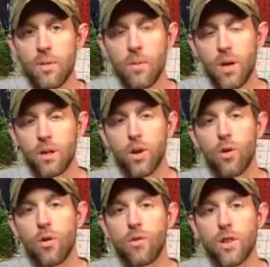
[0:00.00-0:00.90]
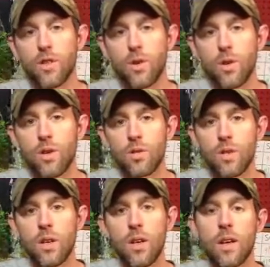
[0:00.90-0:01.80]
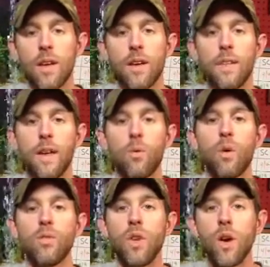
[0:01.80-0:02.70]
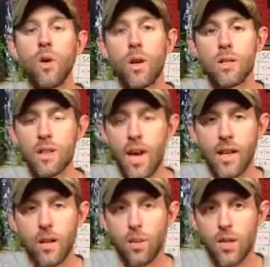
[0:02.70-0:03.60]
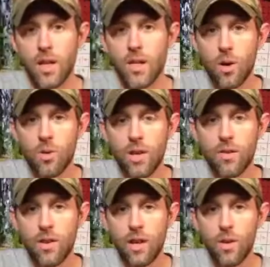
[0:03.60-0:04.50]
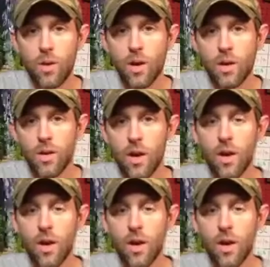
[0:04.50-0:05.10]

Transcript: But local fish stores, they will know exactly what they dose everything with,